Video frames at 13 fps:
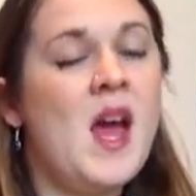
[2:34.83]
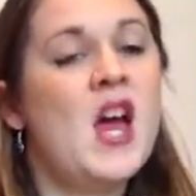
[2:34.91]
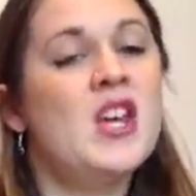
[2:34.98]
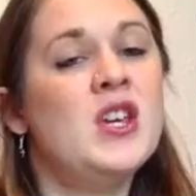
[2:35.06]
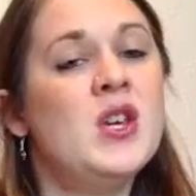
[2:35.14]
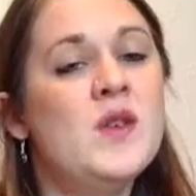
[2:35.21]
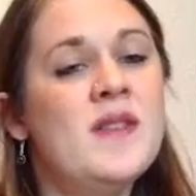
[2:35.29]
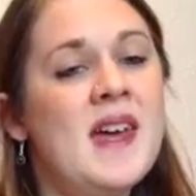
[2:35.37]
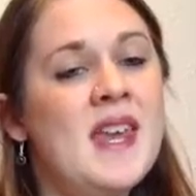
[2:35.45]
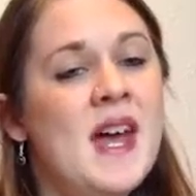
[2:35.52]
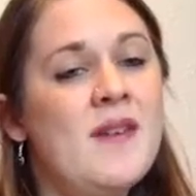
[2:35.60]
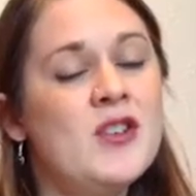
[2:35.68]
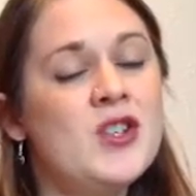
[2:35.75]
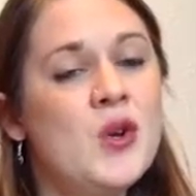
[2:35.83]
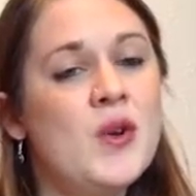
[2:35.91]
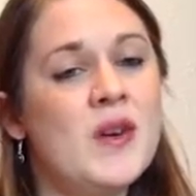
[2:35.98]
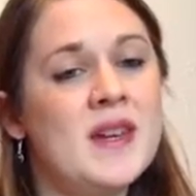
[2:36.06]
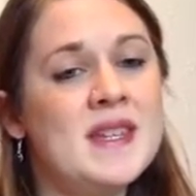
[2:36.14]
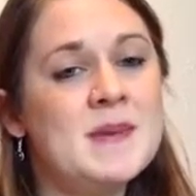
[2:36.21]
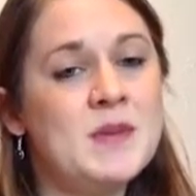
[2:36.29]
You then have a
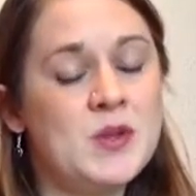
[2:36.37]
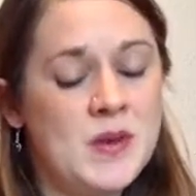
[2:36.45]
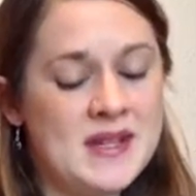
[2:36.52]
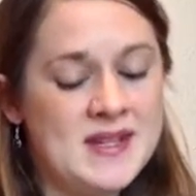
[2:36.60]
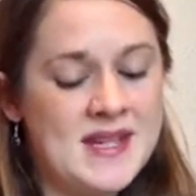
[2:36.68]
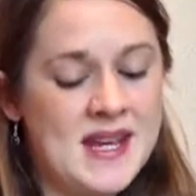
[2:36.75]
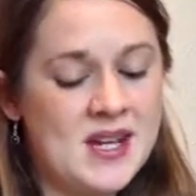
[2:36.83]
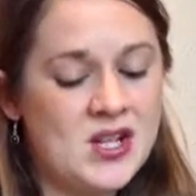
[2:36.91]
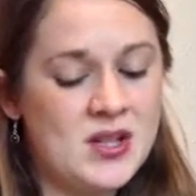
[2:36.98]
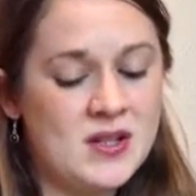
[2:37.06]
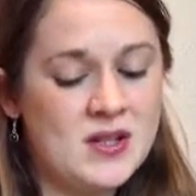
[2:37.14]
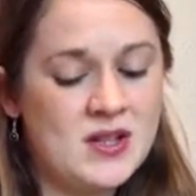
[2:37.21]
choice between section